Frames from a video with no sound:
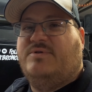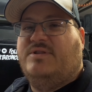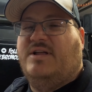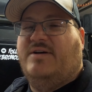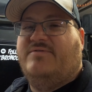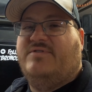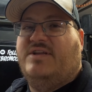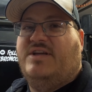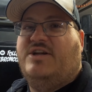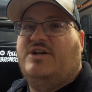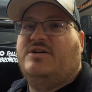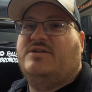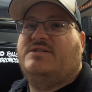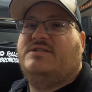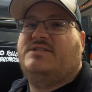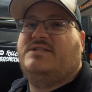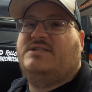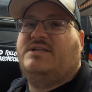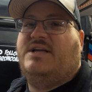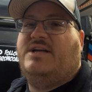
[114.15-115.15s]
We'd love to
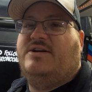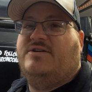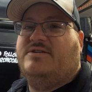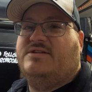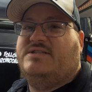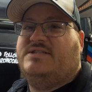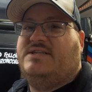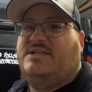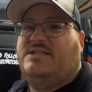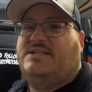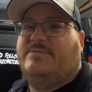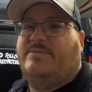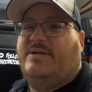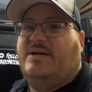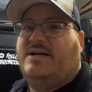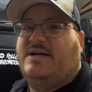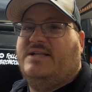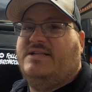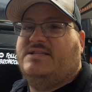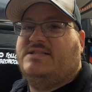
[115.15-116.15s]
hear, hear and see some
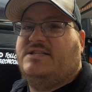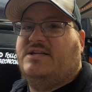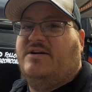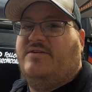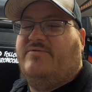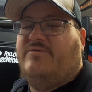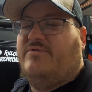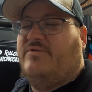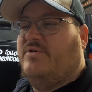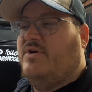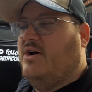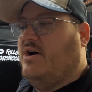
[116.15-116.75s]
of that kind of stuff.